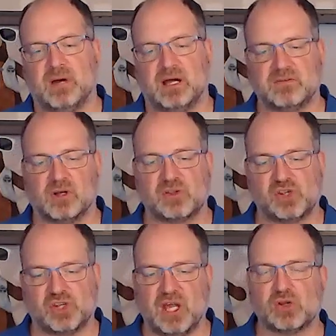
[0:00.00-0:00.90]
but not
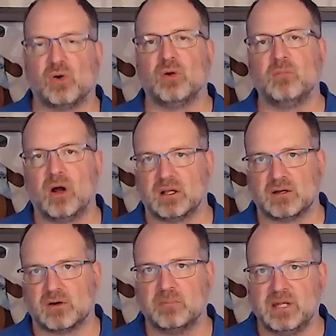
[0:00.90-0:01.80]
change the whole
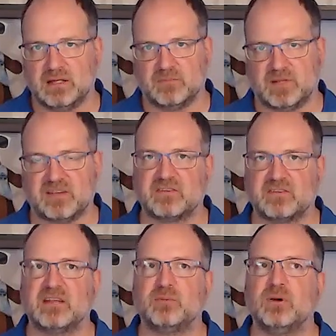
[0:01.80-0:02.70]
model completely.
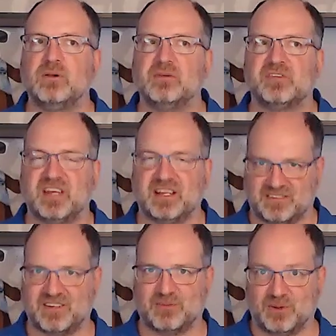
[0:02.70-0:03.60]
That will the
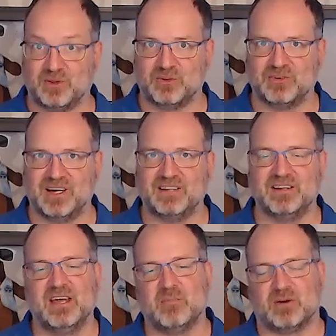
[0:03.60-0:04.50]
second tenant will do, right?
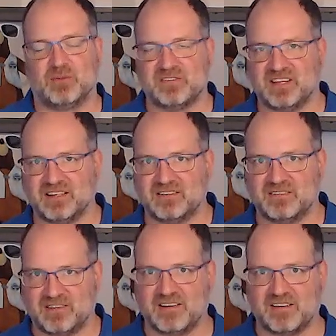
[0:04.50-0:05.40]
But once the second
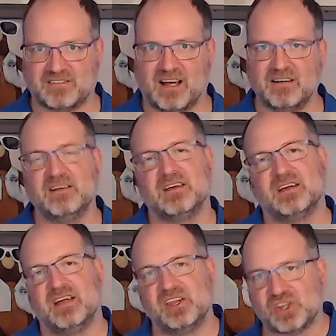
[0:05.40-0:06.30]
tenant is done,
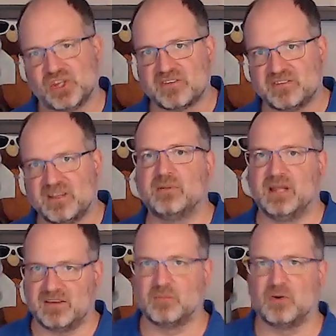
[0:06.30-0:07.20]
it should
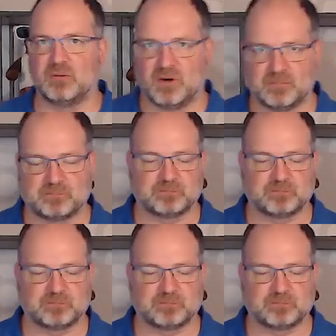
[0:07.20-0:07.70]
stabilize more and more.